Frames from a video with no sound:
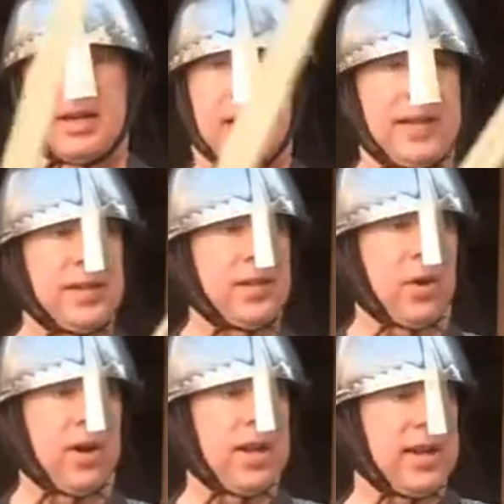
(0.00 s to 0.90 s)
Now this
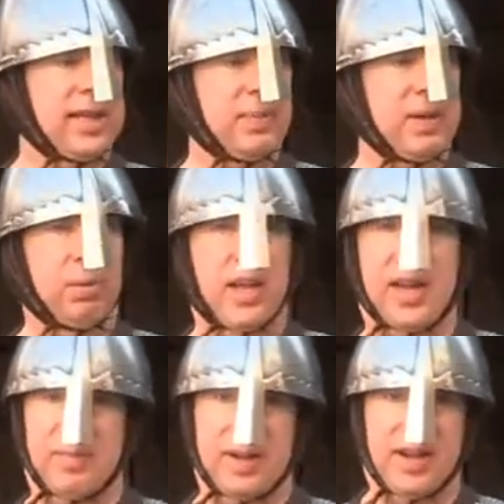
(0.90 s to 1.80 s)
sword, it's been
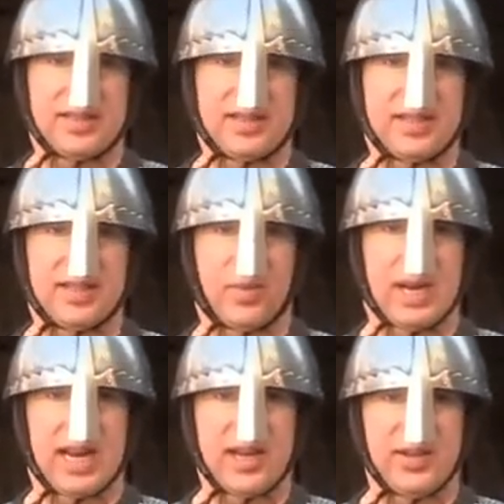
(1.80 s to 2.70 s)
blunted because this is the
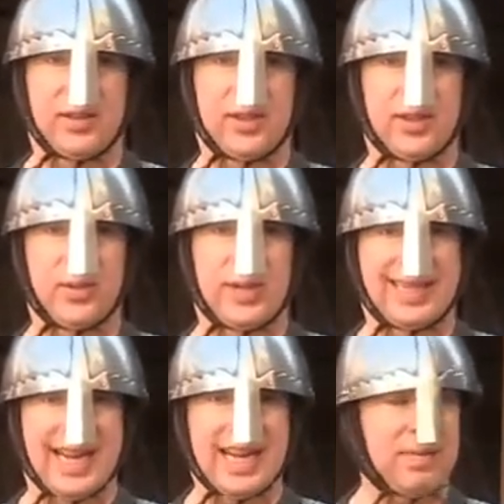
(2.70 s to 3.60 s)
one I use to
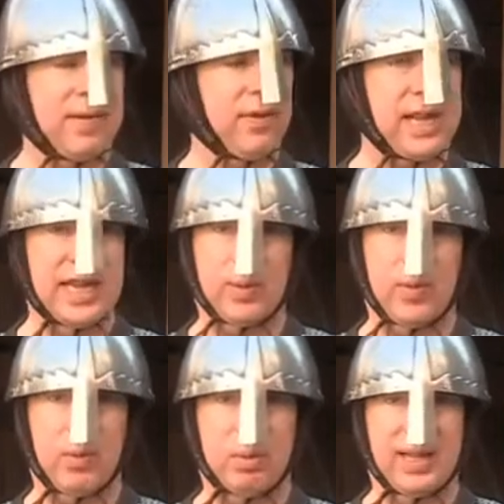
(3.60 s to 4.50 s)
attack my friends
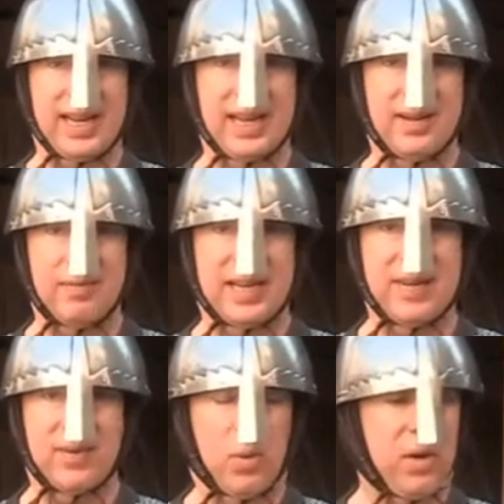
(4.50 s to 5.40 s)
when we're playing
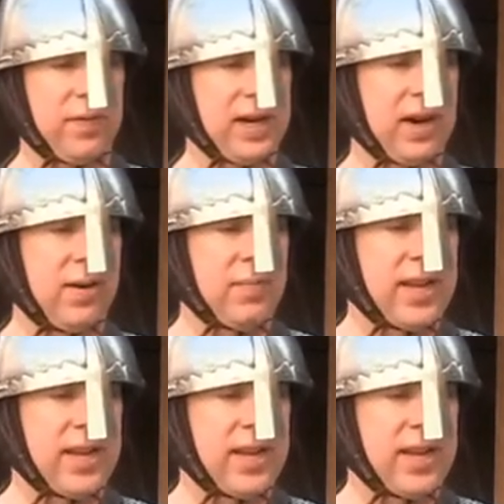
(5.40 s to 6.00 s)
medieval warfare.